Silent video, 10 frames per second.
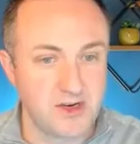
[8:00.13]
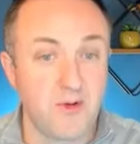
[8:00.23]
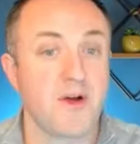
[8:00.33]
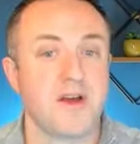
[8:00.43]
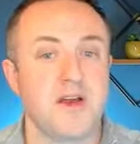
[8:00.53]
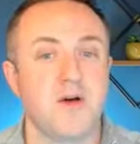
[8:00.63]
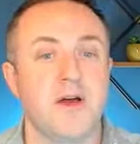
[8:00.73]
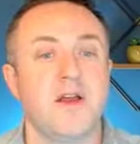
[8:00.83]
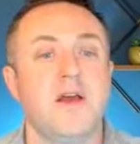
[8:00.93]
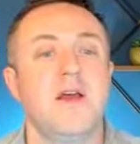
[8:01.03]
you're going to know
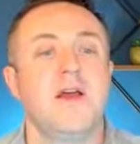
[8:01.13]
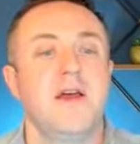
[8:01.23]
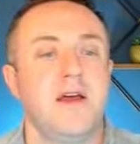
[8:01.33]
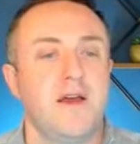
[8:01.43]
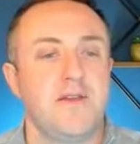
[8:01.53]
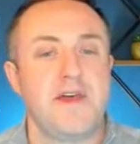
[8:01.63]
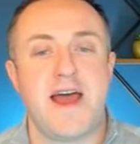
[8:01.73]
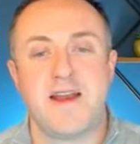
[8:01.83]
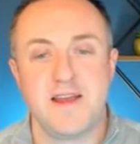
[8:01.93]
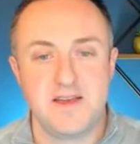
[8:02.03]
it.
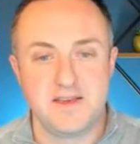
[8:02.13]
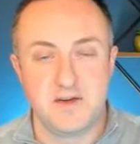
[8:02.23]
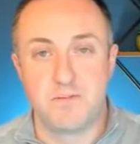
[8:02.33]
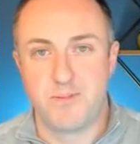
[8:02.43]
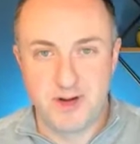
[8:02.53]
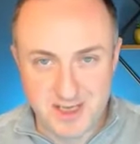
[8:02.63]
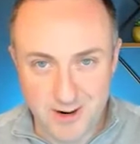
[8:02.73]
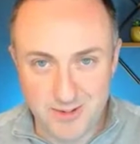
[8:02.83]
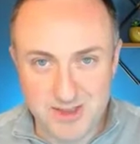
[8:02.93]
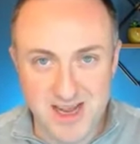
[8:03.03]
That is a pretty
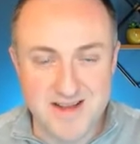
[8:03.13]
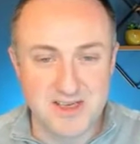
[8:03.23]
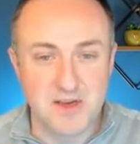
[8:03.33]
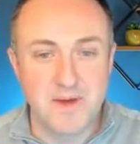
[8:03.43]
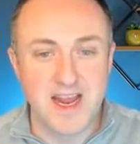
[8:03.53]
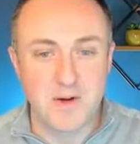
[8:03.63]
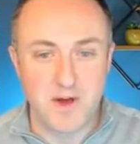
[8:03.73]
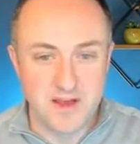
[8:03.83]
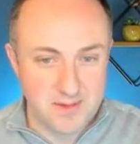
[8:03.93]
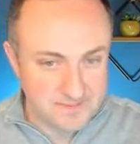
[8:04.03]
terrible sentence to begin
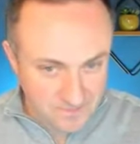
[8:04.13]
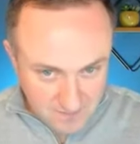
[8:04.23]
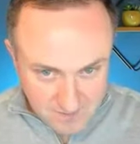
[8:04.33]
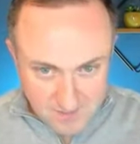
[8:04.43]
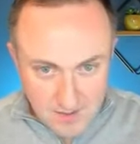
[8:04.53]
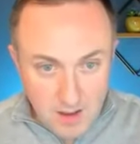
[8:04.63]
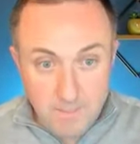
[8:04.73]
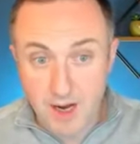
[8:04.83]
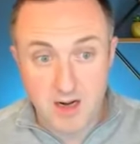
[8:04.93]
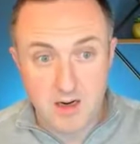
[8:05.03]
with,
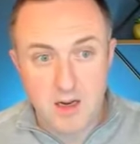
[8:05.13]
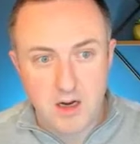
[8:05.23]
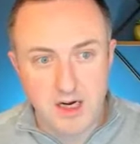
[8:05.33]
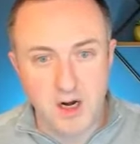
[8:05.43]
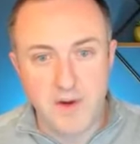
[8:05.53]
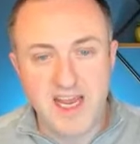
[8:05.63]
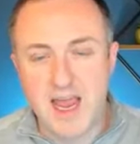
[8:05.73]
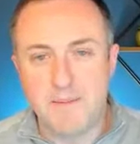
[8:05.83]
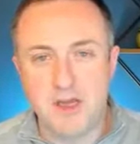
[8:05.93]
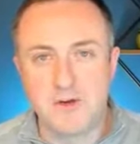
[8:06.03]
but we
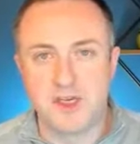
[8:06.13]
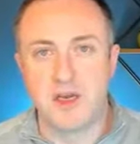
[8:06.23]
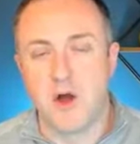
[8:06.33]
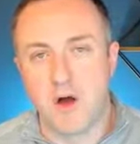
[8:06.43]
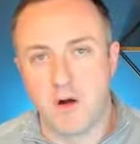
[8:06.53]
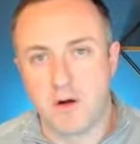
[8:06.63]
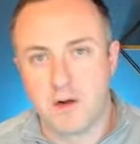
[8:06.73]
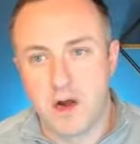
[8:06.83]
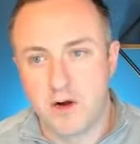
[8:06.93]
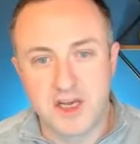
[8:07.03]
can't be using
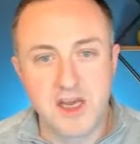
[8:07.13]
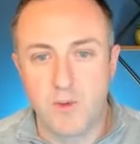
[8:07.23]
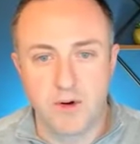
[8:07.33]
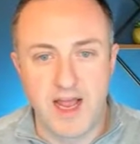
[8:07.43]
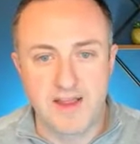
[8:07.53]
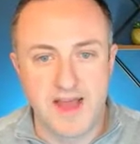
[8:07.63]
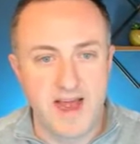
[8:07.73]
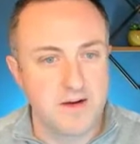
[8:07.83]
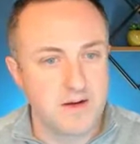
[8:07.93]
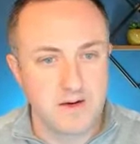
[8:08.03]
our keyword like
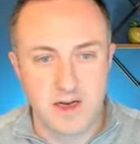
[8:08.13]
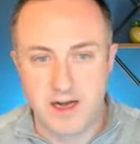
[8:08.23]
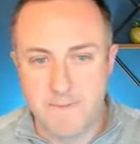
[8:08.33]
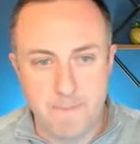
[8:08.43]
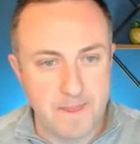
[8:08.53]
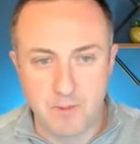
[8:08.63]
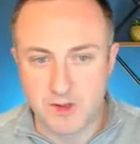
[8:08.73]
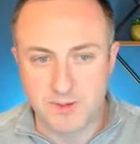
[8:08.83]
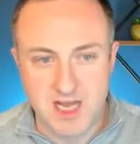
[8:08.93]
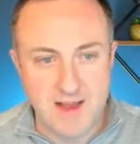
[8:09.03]
that
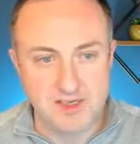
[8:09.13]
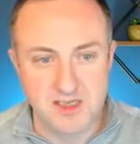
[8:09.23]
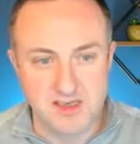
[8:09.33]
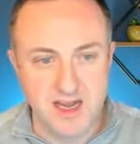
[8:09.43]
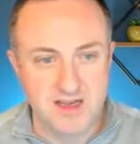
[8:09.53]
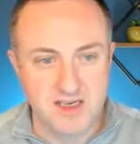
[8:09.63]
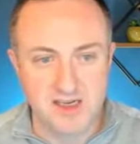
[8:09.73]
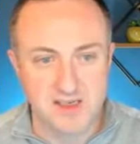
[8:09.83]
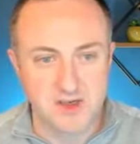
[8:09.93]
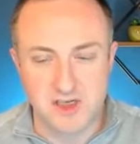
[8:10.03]
multiple times in the sentence
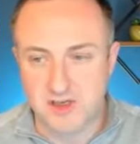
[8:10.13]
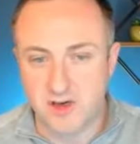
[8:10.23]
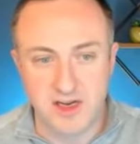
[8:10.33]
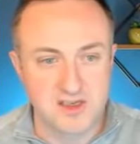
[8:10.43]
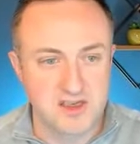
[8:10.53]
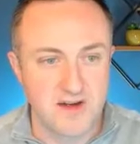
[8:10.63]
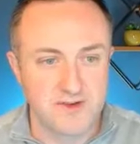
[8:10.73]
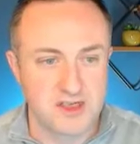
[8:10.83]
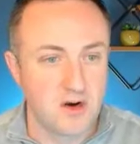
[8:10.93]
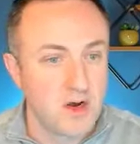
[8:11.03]
because it's just looking stuff.
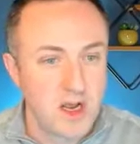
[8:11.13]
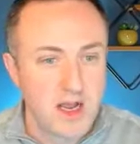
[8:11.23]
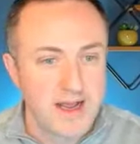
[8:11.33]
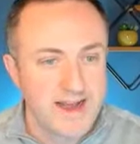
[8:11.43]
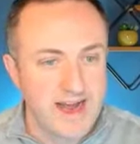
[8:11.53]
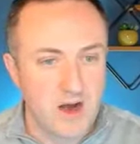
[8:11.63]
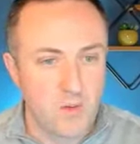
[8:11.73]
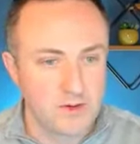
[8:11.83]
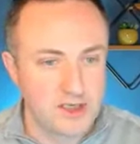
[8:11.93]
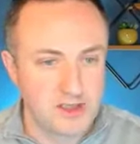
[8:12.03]
So
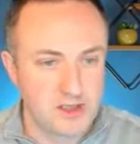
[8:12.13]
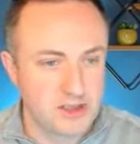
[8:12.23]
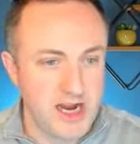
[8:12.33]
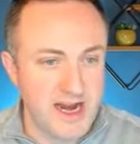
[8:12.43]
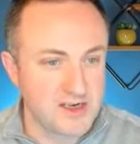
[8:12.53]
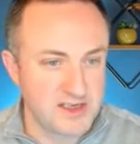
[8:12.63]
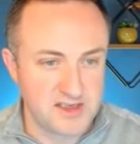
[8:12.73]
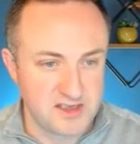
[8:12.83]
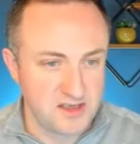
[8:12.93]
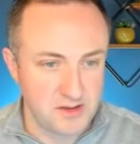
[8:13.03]
we'll just change
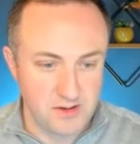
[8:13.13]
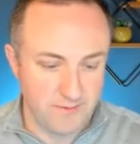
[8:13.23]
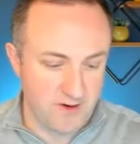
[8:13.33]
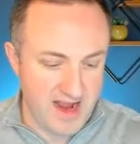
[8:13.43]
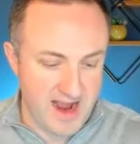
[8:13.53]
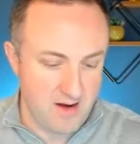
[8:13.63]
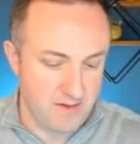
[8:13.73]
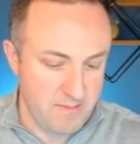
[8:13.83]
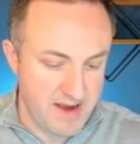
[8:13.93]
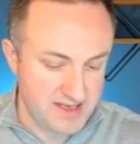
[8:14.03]
this to, for now,
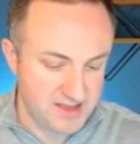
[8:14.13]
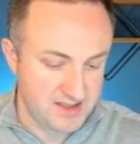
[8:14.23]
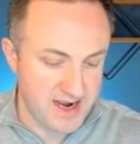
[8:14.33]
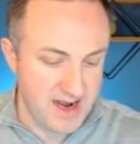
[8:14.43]
the best